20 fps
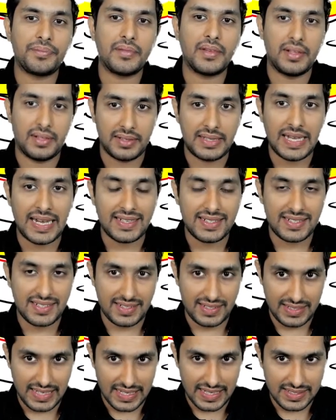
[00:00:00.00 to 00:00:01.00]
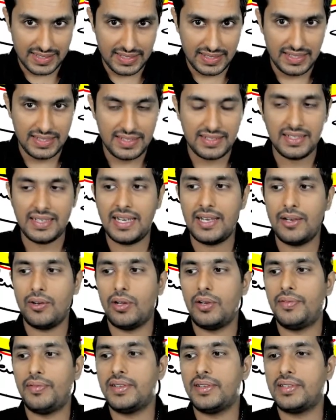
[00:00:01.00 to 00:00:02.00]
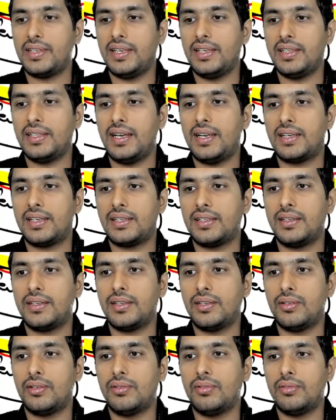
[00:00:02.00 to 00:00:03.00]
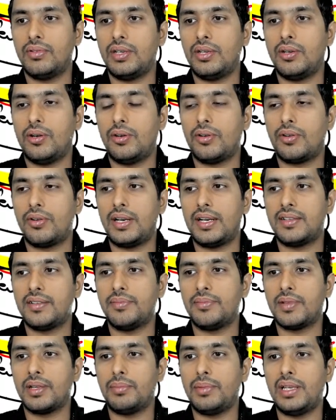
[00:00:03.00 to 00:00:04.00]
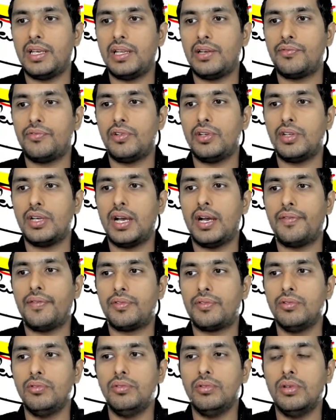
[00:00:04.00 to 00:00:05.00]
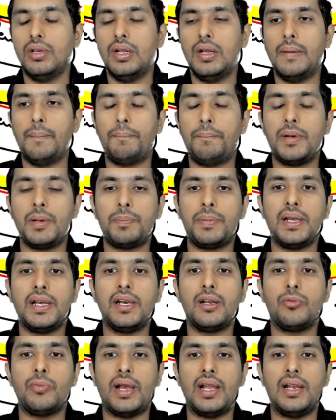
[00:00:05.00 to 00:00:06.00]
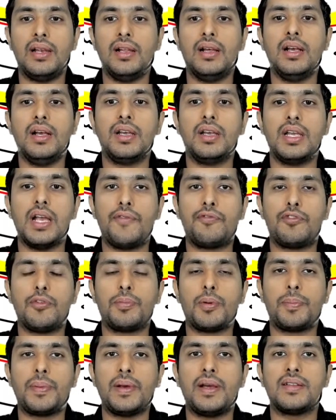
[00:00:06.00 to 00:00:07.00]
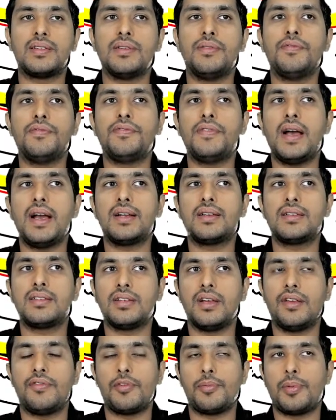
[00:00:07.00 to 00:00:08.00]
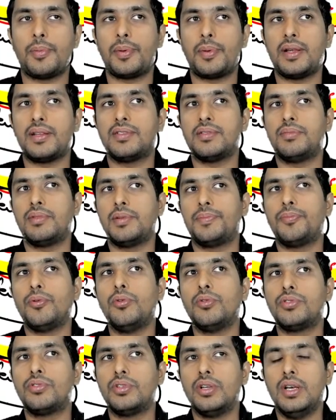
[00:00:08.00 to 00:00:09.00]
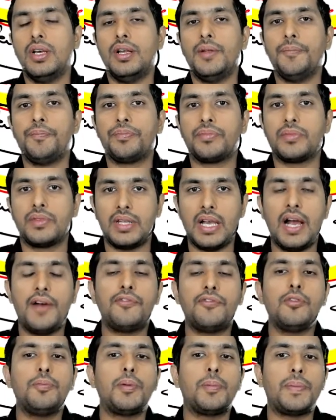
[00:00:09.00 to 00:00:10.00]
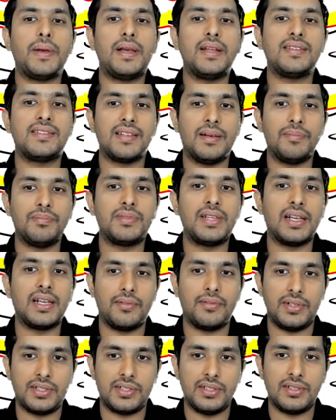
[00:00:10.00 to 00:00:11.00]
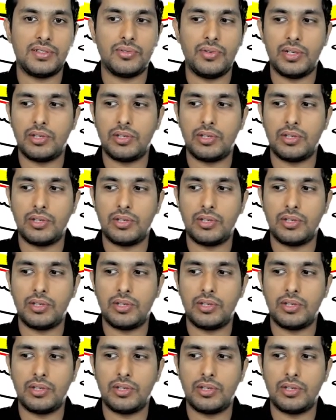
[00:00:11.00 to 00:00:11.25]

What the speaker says: that's the reason I always say that in order to write something meaningful, you have to prepare well. You have to prepare some facts, you have to prepare some reports, you have to prepare something which is going